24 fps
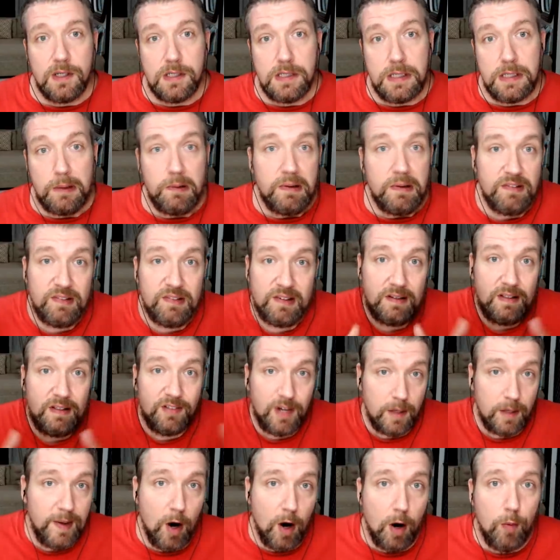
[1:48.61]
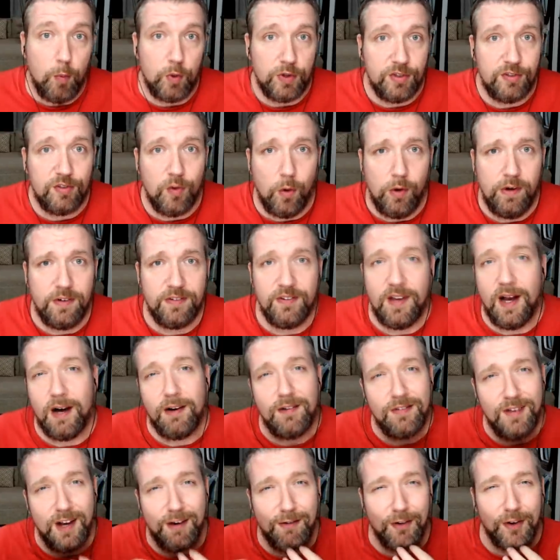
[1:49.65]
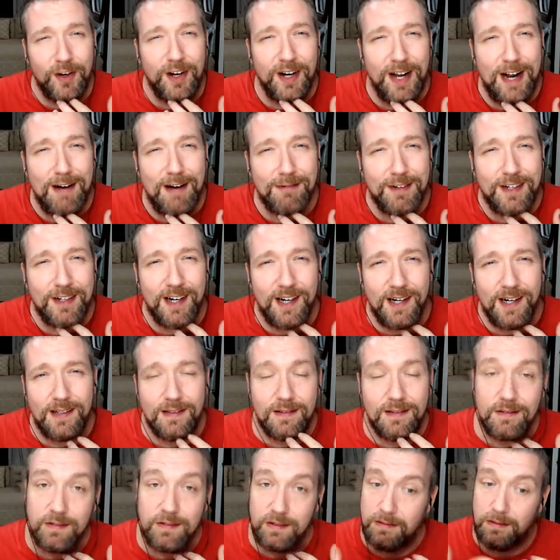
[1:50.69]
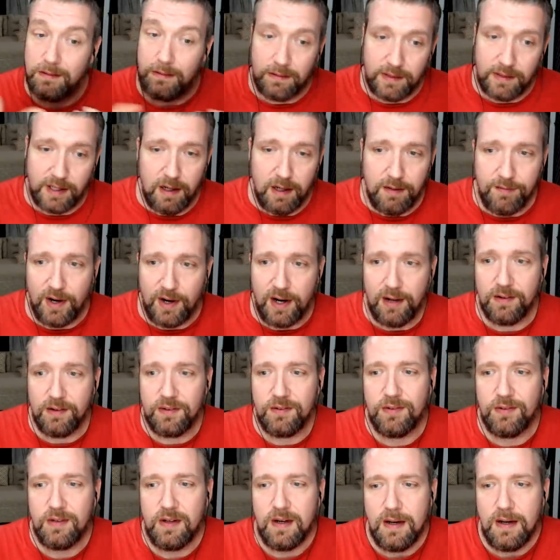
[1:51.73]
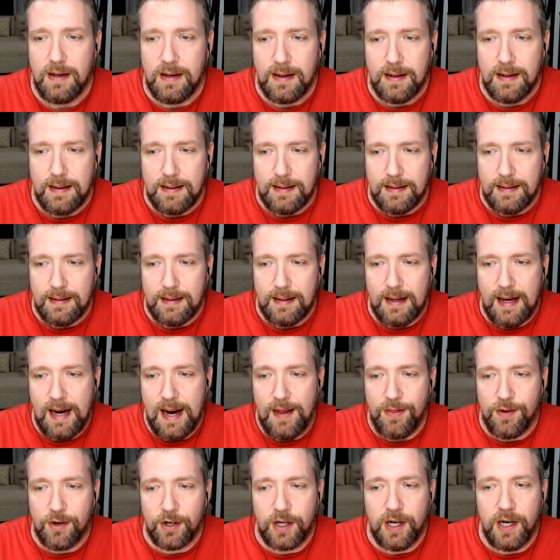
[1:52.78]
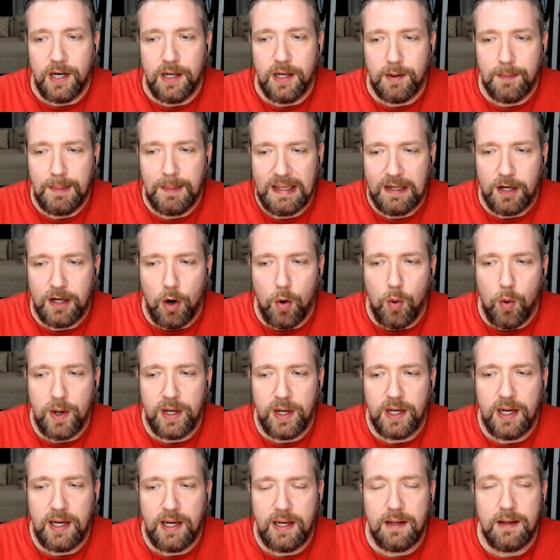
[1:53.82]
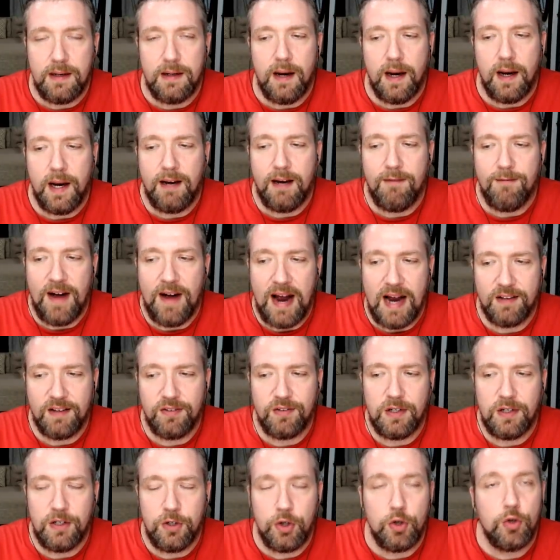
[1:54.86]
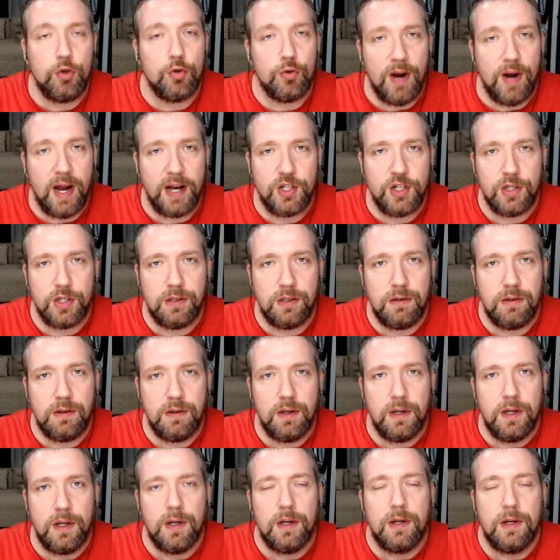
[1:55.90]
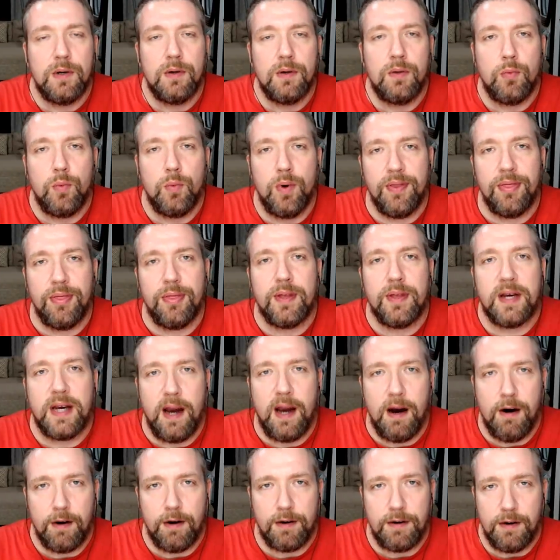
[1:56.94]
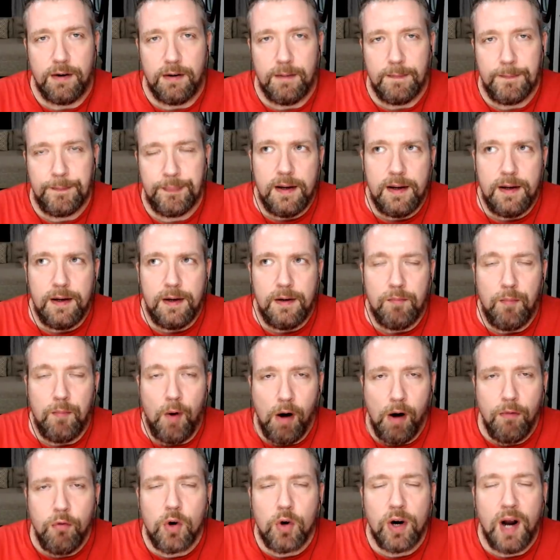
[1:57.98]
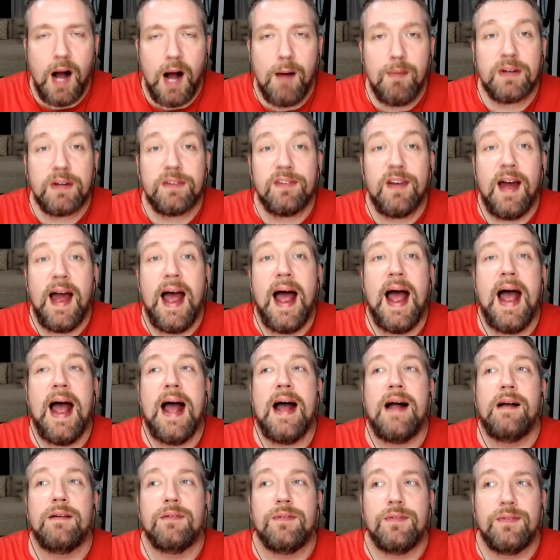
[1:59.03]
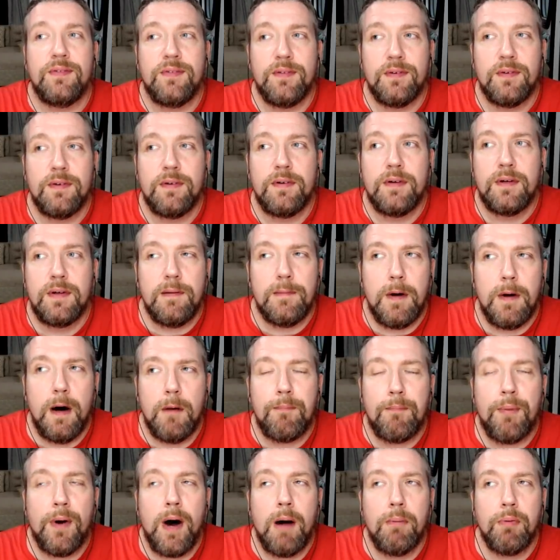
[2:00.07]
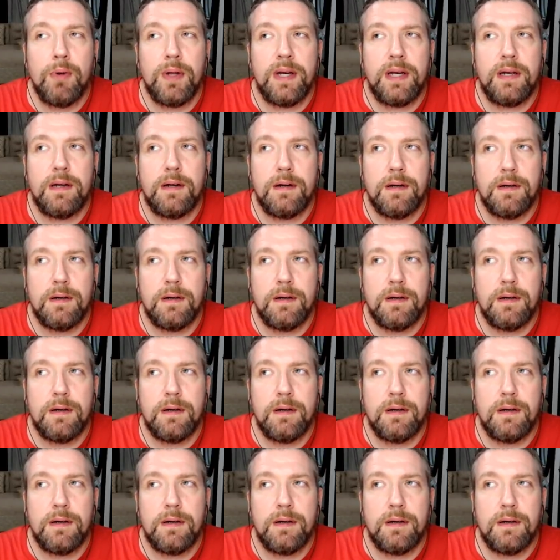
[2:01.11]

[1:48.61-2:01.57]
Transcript: you know, he's, he's going to be armed with swords now. He's not really going to have guns, gun violence. And they're going to be going in a vastly new direction with the character. Marvel Comics has a public